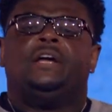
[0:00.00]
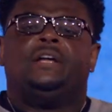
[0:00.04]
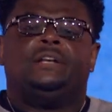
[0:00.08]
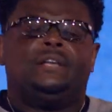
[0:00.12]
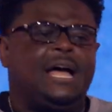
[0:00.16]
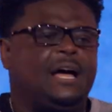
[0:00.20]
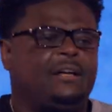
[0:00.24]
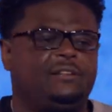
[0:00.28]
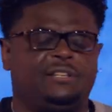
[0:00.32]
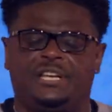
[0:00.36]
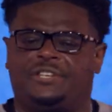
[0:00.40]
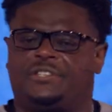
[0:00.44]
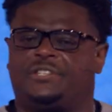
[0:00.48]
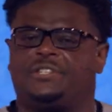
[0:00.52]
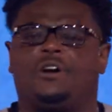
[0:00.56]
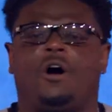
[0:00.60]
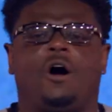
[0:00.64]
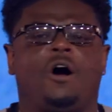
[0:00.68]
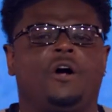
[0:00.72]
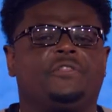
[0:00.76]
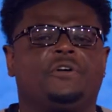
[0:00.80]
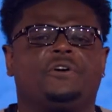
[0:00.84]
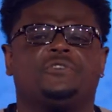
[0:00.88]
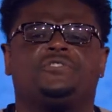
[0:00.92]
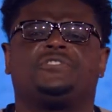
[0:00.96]
Now, listen,
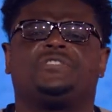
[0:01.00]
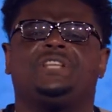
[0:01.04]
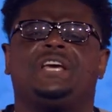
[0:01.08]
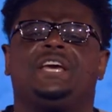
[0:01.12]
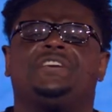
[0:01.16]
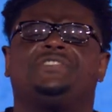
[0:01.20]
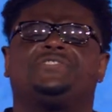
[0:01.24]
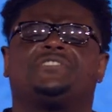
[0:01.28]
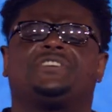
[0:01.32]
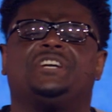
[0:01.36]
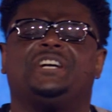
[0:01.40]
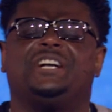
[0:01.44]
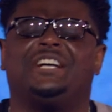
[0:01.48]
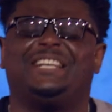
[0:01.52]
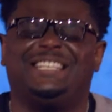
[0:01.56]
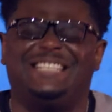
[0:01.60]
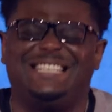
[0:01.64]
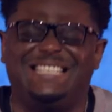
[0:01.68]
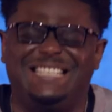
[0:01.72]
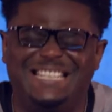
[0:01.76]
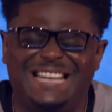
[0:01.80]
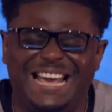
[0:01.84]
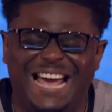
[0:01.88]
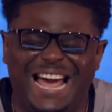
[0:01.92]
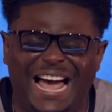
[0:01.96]
are those things good?
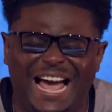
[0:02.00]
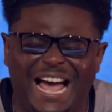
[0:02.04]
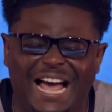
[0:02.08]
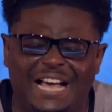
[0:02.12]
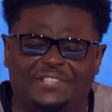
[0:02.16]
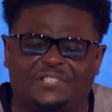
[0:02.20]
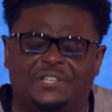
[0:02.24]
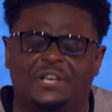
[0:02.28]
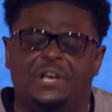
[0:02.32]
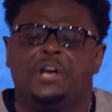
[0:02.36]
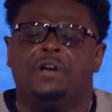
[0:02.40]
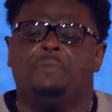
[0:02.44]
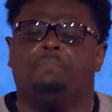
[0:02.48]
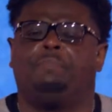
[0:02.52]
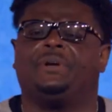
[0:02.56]
Yes,